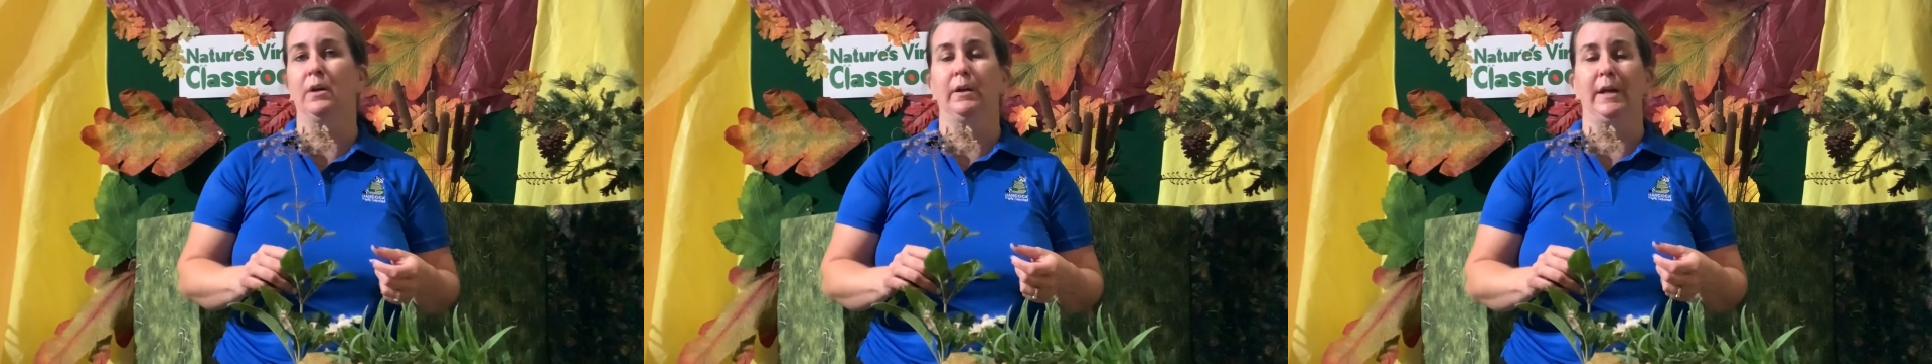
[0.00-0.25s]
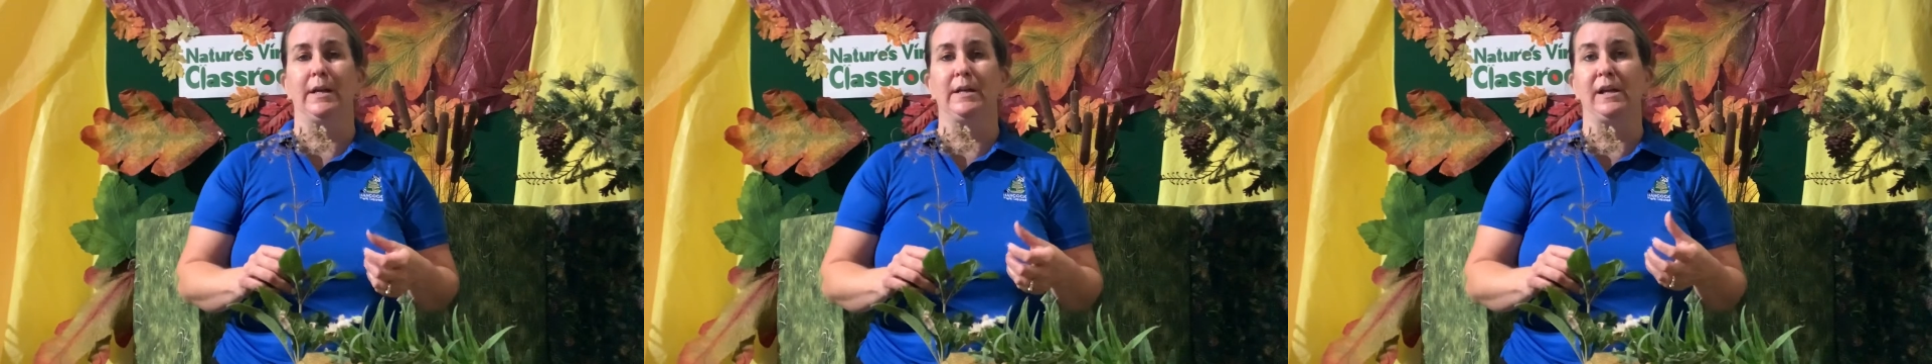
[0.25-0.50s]

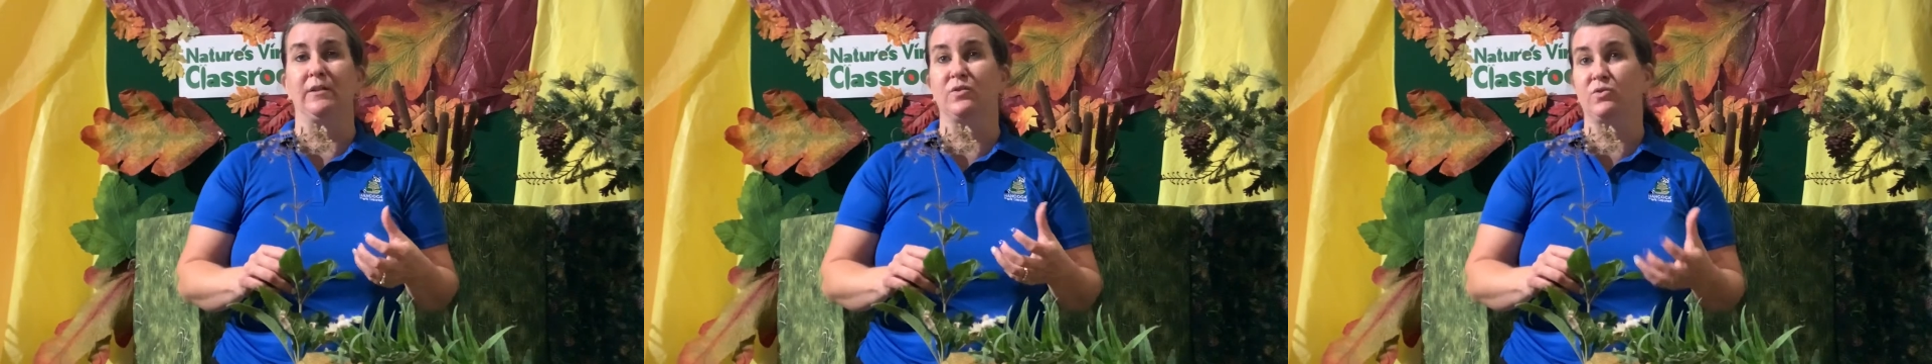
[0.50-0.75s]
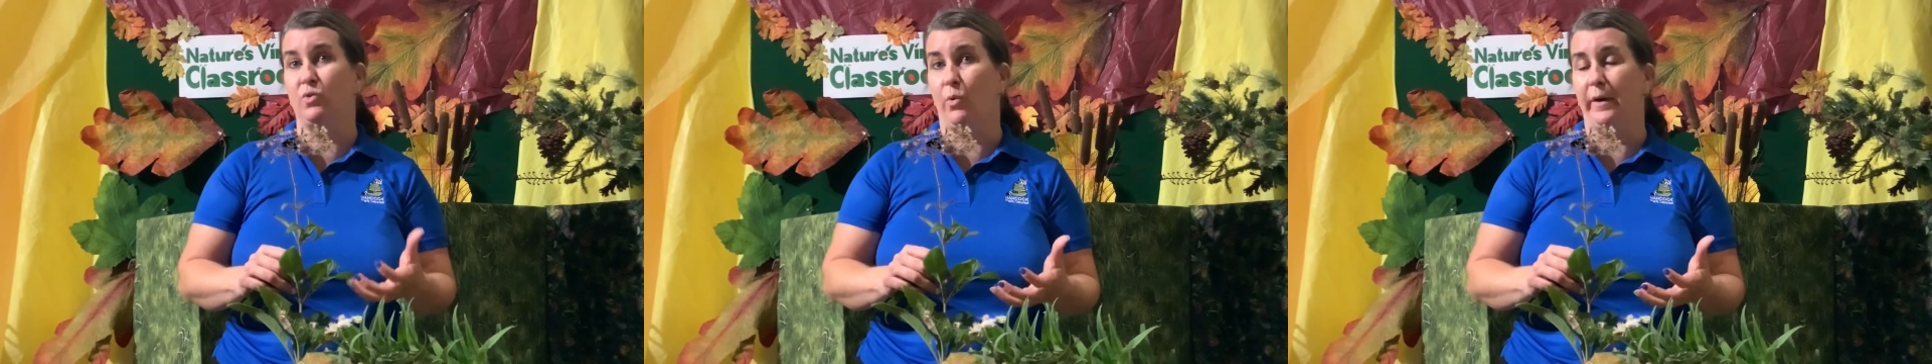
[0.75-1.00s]
It needs
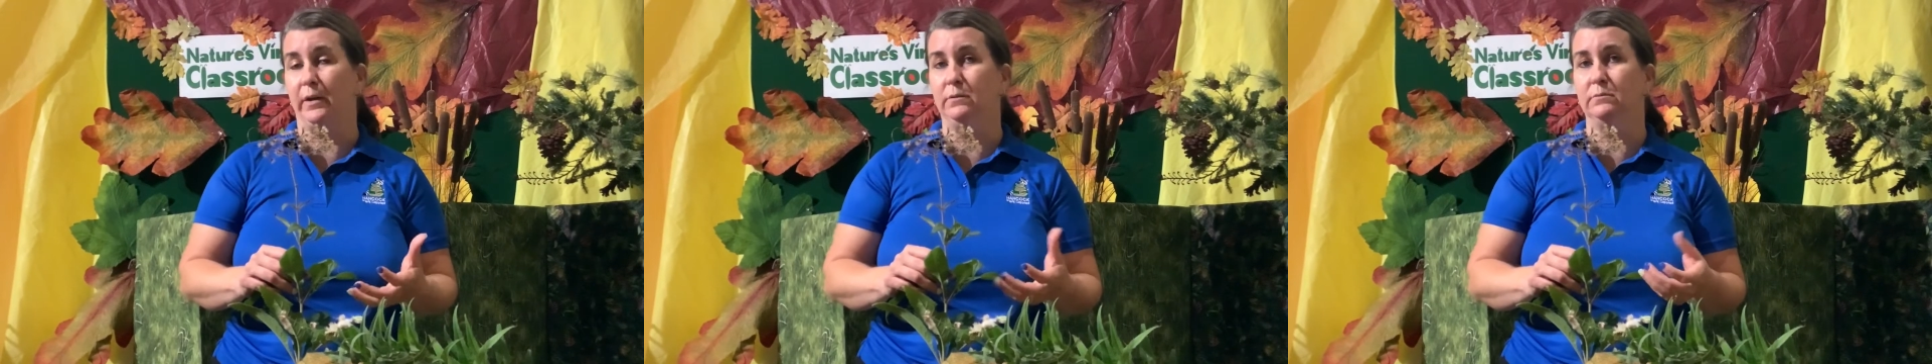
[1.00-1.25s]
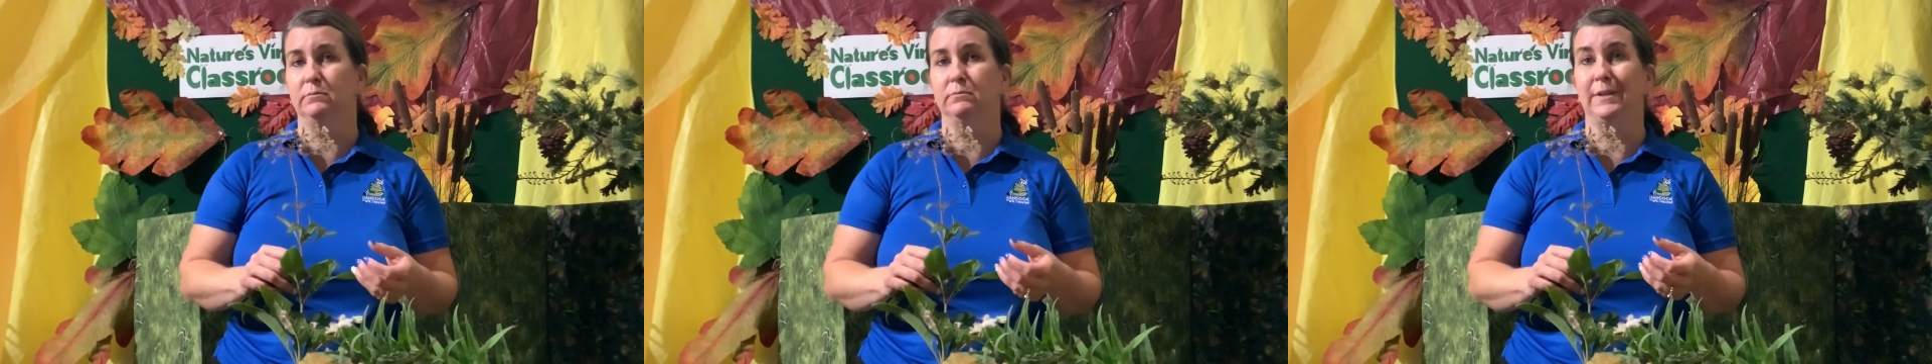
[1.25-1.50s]
soil,
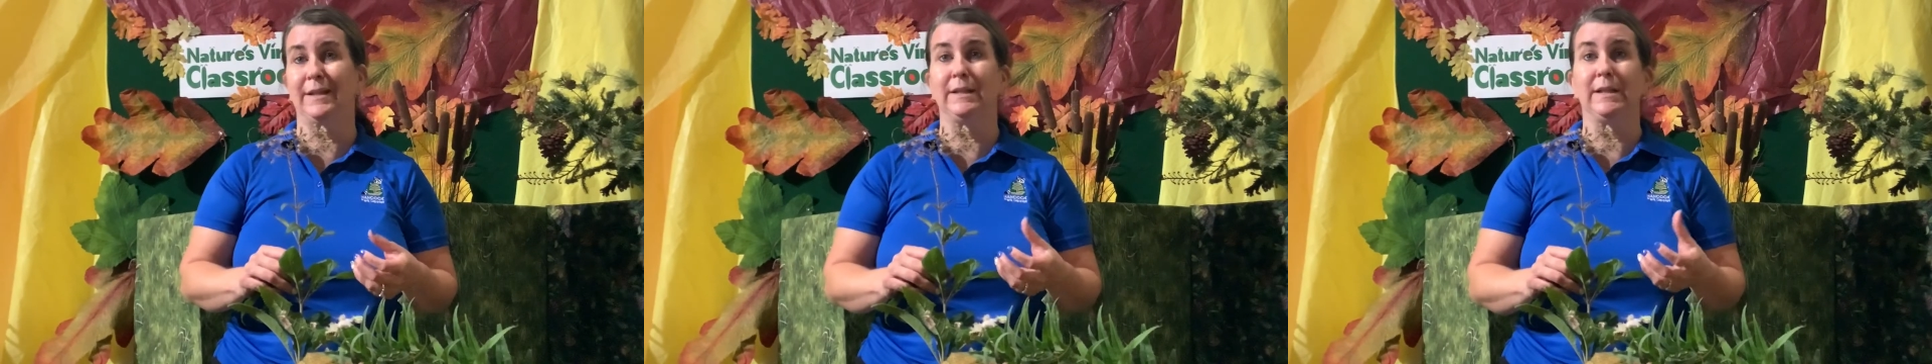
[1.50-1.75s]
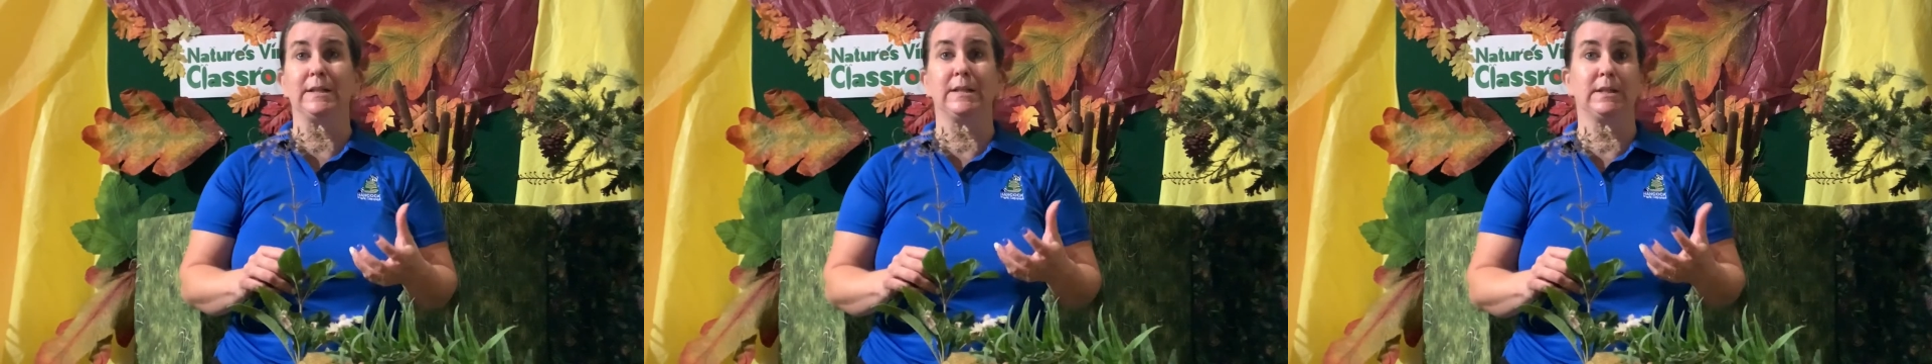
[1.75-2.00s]
it
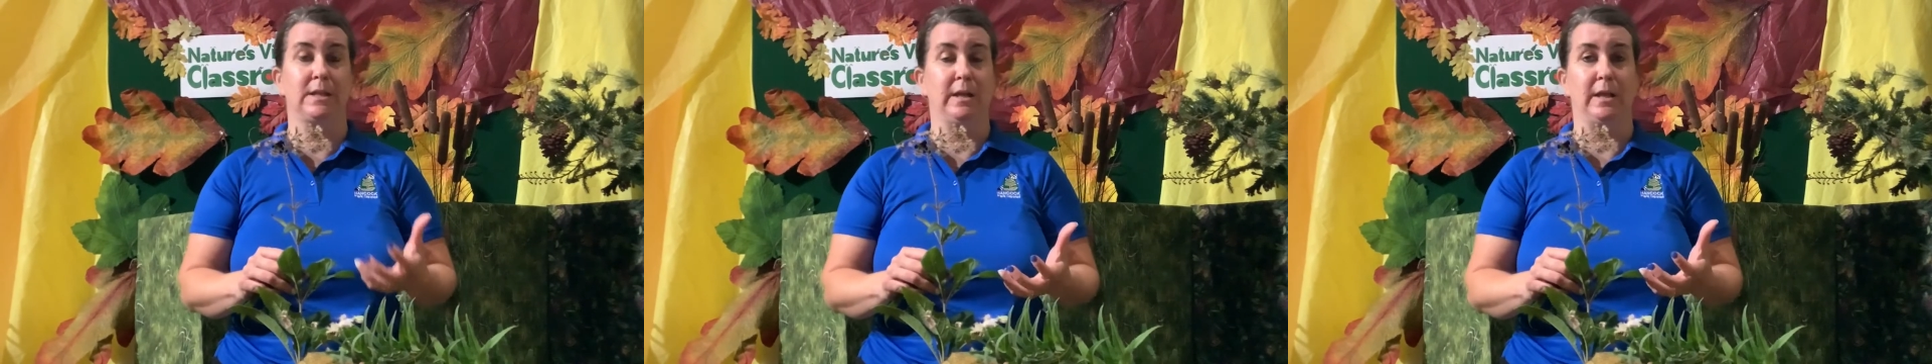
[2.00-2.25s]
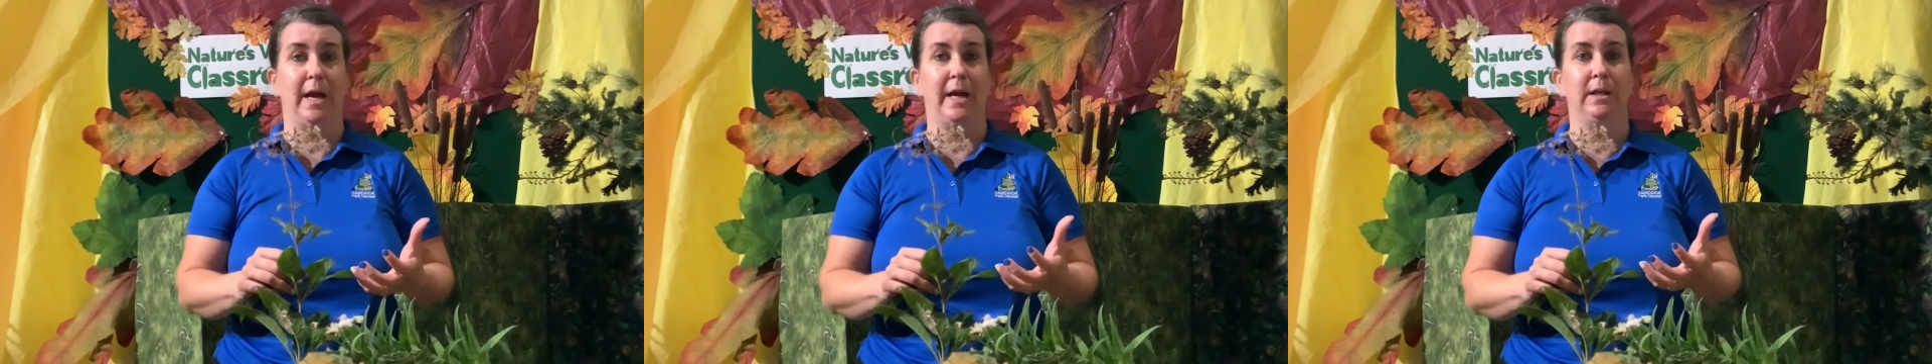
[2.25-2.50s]
needs
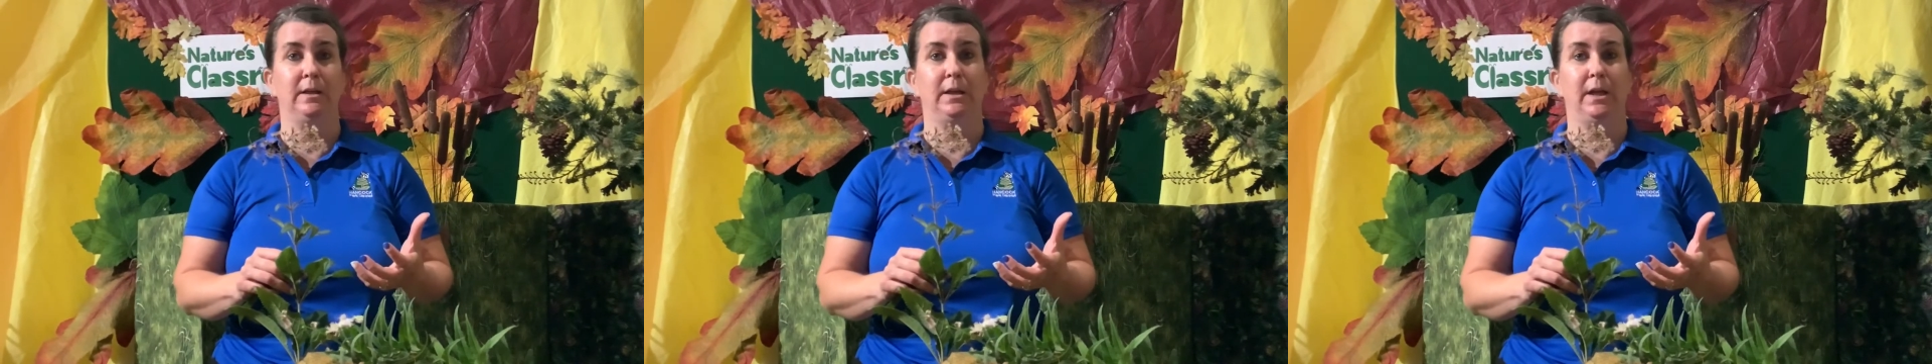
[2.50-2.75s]
sunlight,